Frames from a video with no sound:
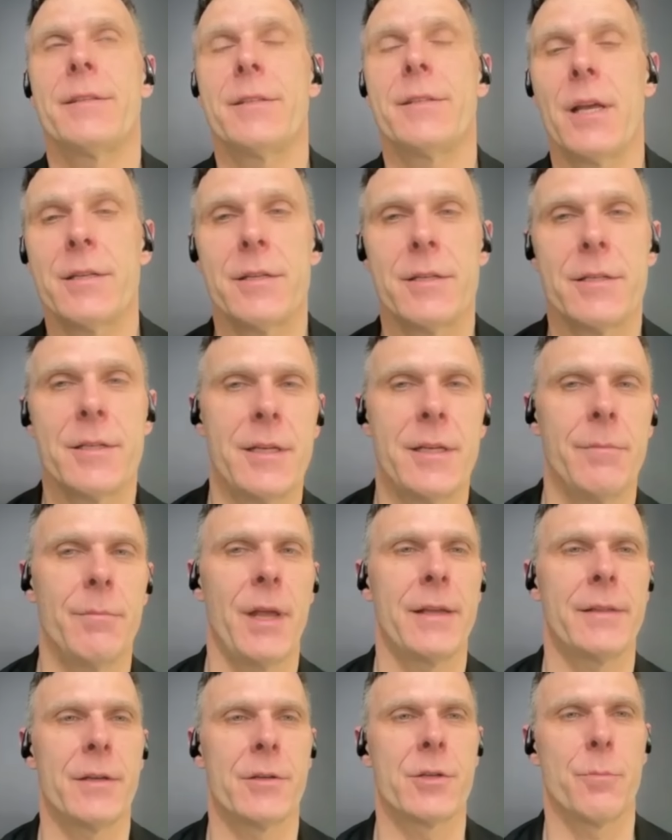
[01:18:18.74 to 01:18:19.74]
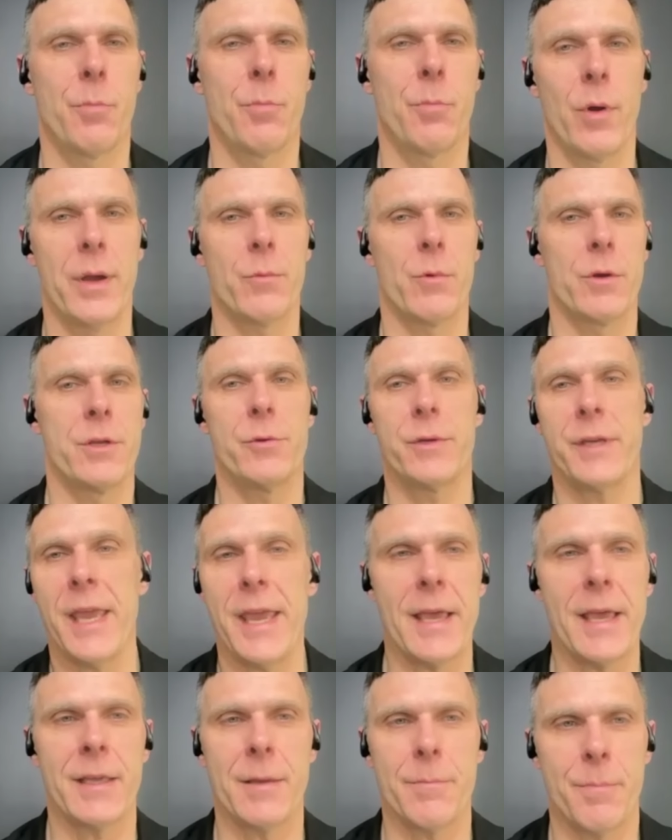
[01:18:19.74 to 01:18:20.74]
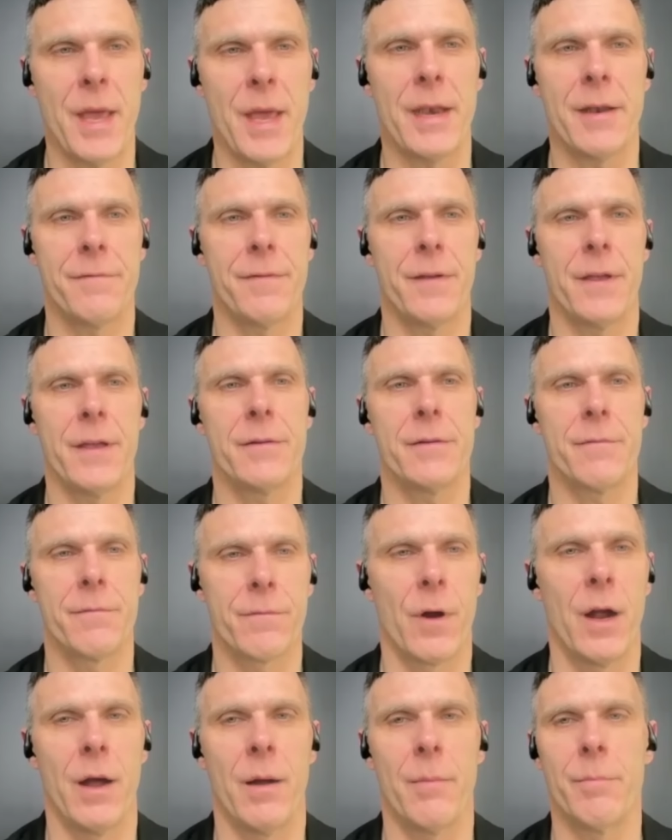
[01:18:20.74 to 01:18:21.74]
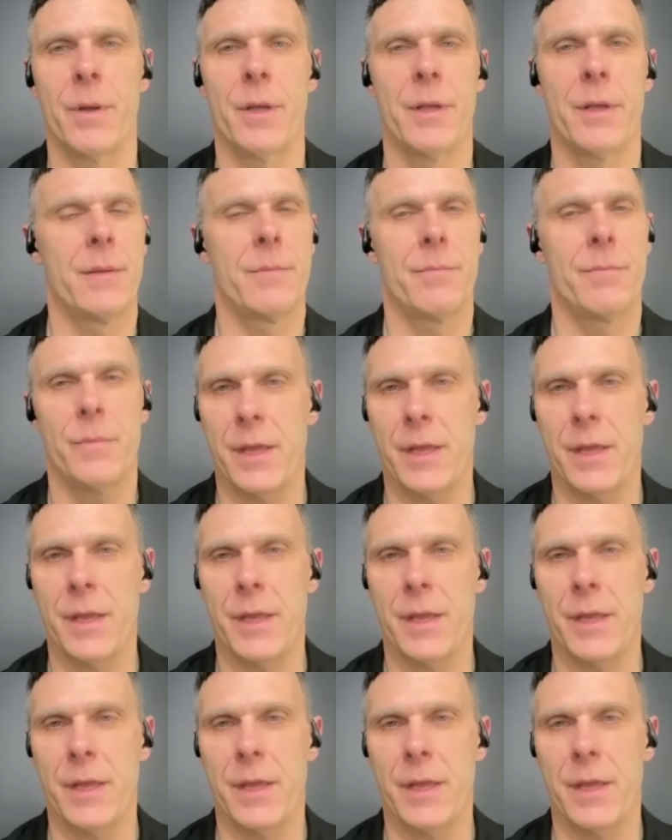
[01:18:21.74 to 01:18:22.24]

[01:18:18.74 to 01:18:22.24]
it doesn't seem like there's a point where you can't get benefit from